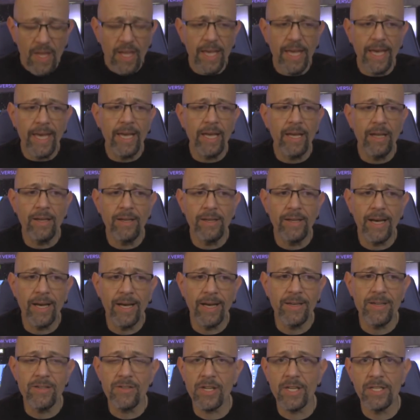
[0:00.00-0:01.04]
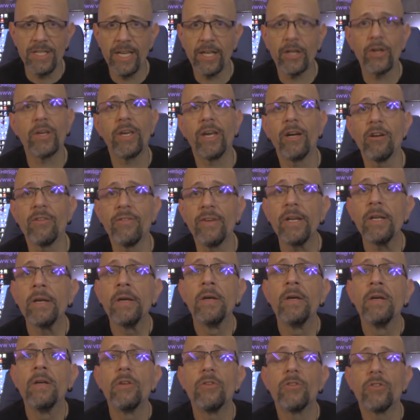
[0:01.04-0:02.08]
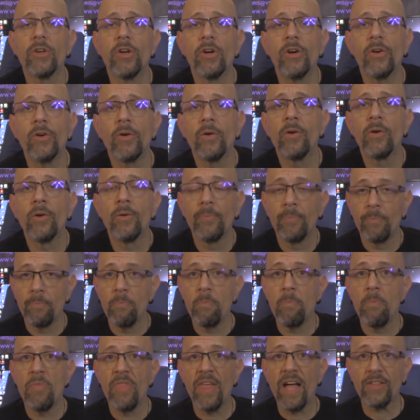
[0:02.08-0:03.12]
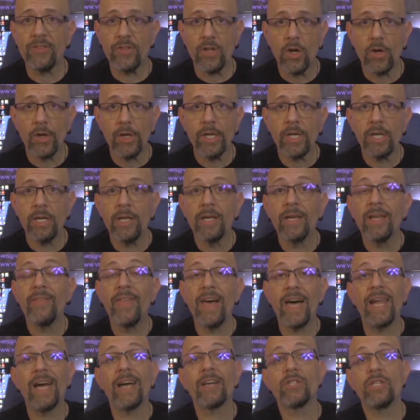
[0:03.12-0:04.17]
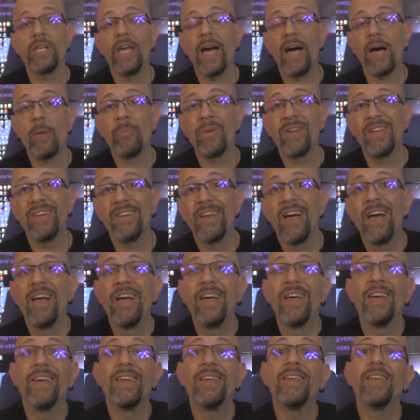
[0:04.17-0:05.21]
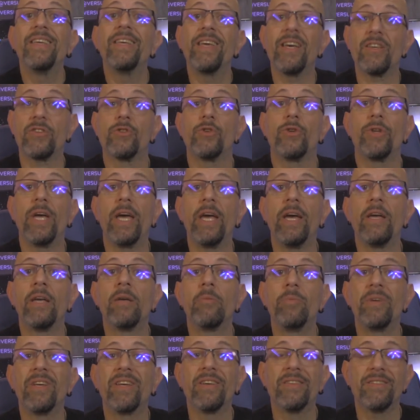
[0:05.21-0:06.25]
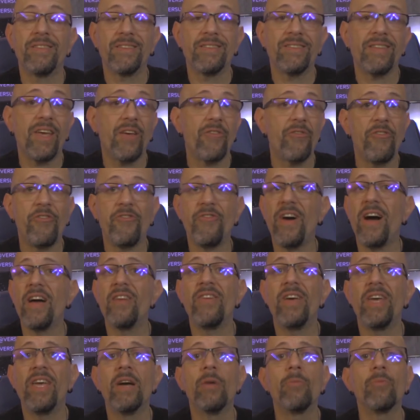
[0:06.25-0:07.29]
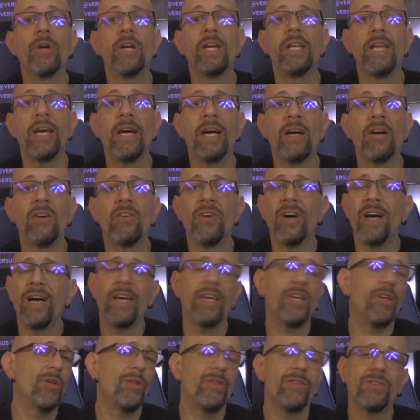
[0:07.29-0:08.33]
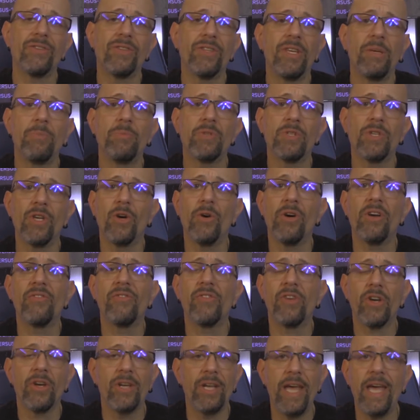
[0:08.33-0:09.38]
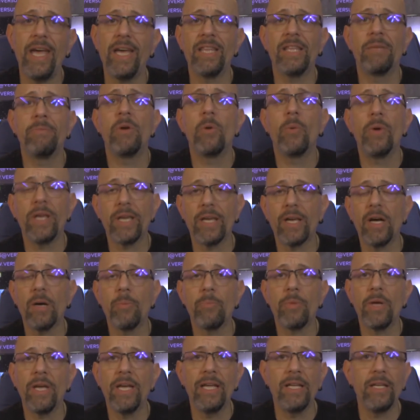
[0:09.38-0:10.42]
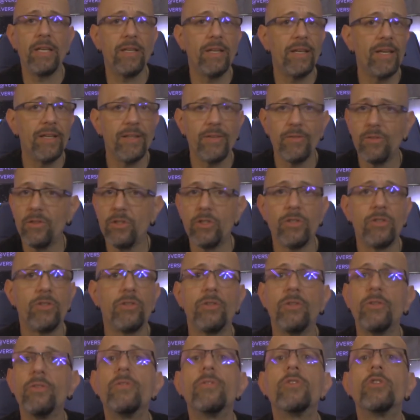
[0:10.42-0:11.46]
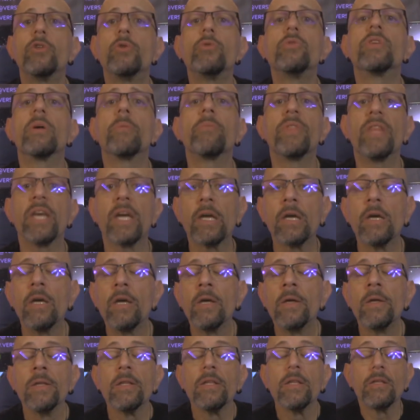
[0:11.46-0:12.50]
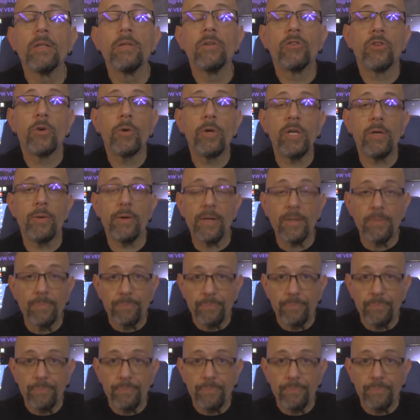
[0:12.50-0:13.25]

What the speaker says: and he's going to take good care of it. So that's all good. That actually happened yesterday, because it's like 5 a.m. right now. I couldn't sleep, so I figured, hey, let me wake up and do something. So anyway,